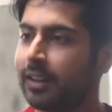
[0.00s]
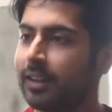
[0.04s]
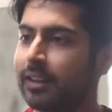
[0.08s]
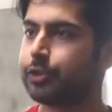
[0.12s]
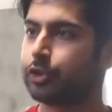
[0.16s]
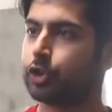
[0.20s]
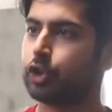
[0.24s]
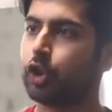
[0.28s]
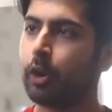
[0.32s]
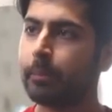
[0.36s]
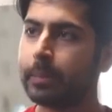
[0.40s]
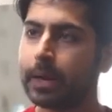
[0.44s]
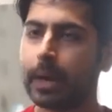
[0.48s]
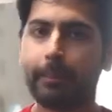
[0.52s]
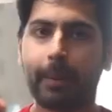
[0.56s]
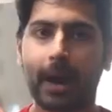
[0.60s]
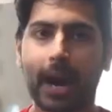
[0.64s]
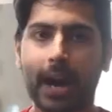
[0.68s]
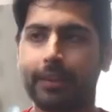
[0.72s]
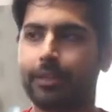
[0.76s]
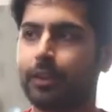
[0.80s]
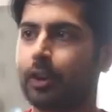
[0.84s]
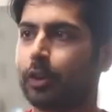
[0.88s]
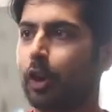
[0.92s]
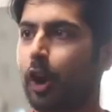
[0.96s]
Show me a
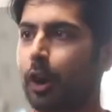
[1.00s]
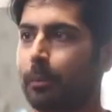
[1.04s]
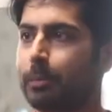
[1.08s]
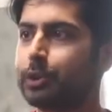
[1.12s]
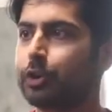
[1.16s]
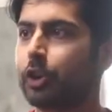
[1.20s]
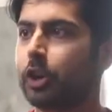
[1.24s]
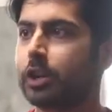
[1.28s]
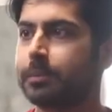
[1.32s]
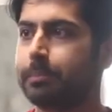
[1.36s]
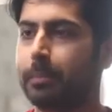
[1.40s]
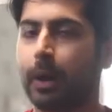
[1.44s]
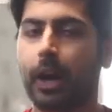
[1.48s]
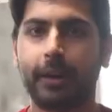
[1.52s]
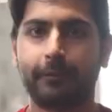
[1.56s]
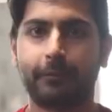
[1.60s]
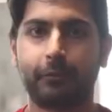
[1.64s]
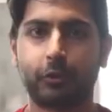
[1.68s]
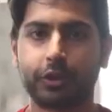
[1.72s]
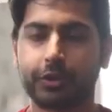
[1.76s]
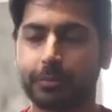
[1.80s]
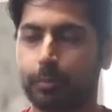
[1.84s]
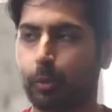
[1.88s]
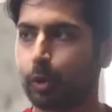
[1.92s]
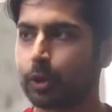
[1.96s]
Python arbitrage bot
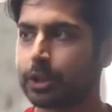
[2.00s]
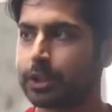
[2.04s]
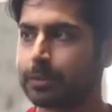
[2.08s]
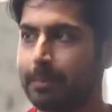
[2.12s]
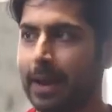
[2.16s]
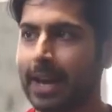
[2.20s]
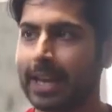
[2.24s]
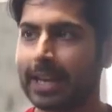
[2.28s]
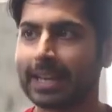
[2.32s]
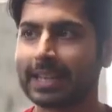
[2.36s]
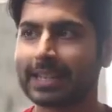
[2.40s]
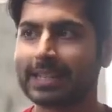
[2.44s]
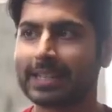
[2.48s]
for sports betting.